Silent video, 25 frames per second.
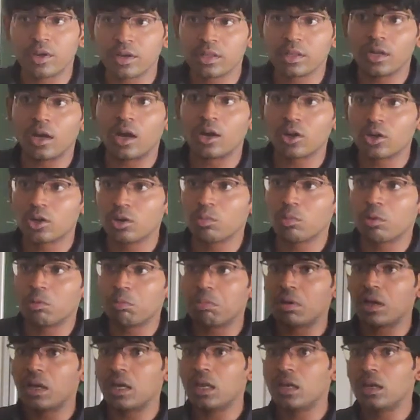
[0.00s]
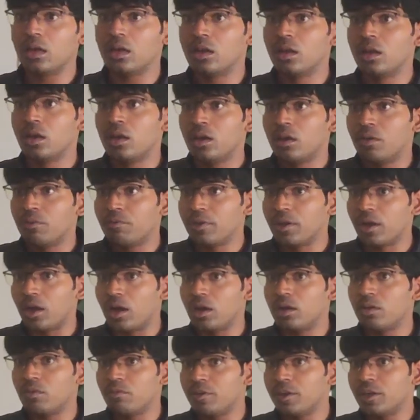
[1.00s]
for the automobile, we
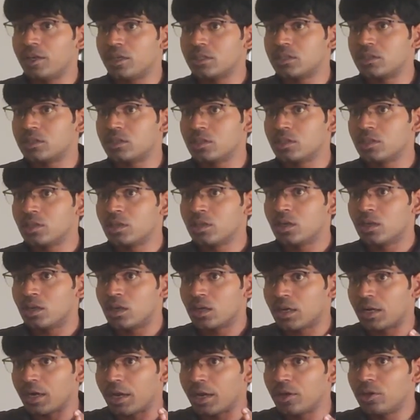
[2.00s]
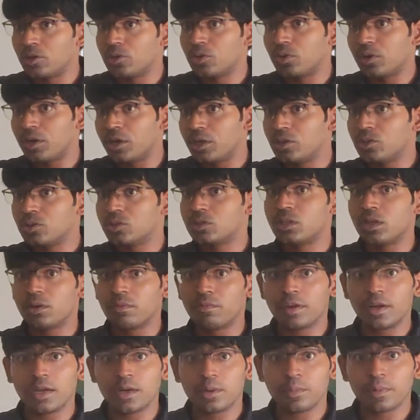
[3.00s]
always try to reduce the
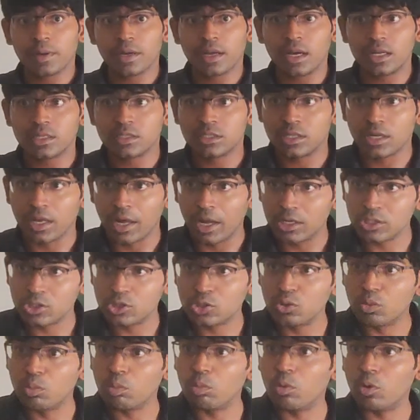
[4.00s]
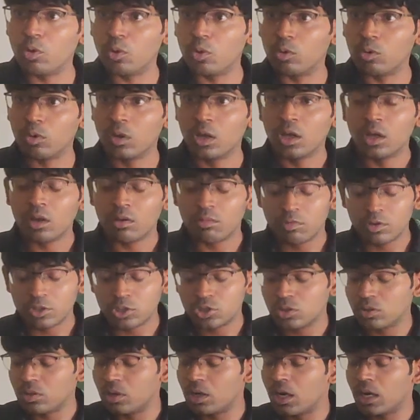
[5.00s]
weight because it has to move. We
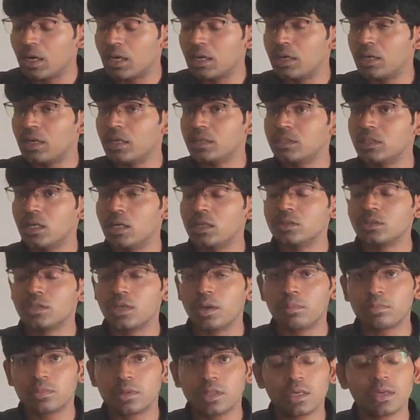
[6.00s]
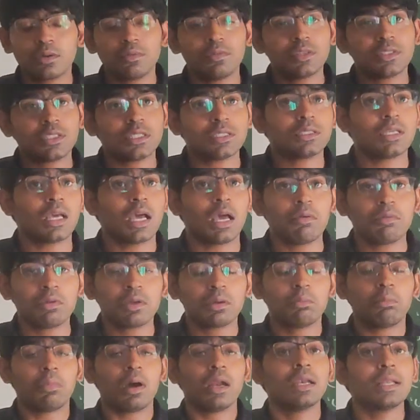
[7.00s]
should not design something which is
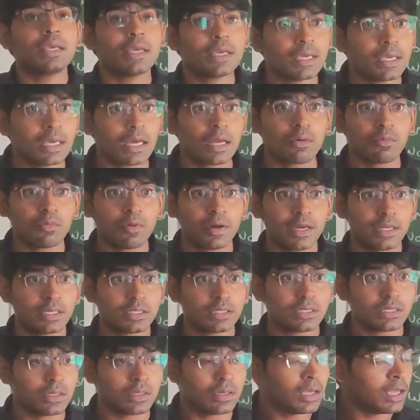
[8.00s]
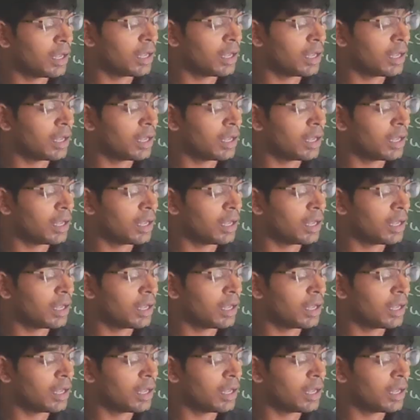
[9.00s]
having bulkier weights.